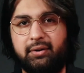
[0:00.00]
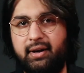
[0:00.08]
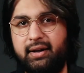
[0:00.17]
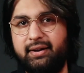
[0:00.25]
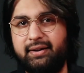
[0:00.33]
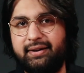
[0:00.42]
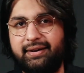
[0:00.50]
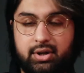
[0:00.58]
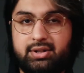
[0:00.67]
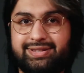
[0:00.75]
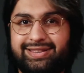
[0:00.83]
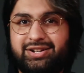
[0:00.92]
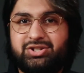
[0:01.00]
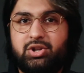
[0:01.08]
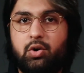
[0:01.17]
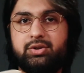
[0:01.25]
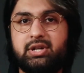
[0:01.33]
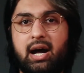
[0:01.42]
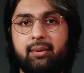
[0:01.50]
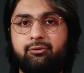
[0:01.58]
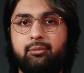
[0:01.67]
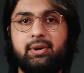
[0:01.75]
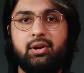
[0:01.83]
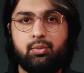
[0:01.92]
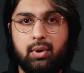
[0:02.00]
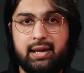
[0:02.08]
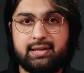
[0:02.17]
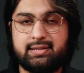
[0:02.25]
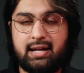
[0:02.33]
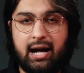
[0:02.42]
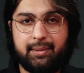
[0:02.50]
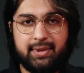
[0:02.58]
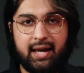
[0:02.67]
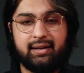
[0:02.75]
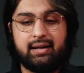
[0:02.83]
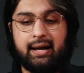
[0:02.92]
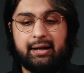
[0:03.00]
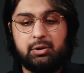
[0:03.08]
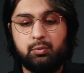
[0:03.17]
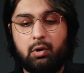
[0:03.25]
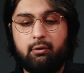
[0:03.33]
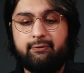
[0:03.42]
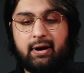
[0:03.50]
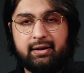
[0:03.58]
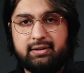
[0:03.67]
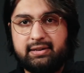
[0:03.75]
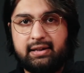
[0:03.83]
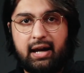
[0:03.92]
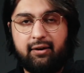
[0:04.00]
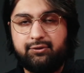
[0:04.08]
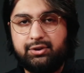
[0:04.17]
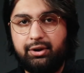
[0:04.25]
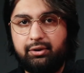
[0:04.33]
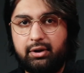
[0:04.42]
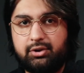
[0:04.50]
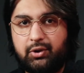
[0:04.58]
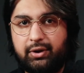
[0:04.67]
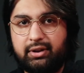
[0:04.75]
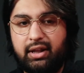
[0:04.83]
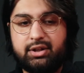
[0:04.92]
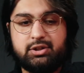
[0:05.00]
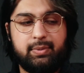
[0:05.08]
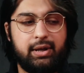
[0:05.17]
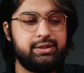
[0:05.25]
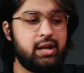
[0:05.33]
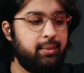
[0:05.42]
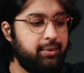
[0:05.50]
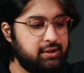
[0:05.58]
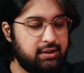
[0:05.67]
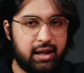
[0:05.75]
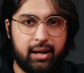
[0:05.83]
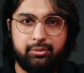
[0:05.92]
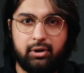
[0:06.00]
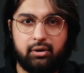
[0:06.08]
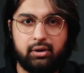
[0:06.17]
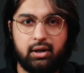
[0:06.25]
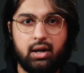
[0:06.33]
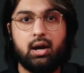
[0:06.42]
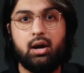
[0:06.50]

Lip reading: right? There's no time for me to waste. I'm that guy you won't find in the cafeteria during lunch because I'm at the library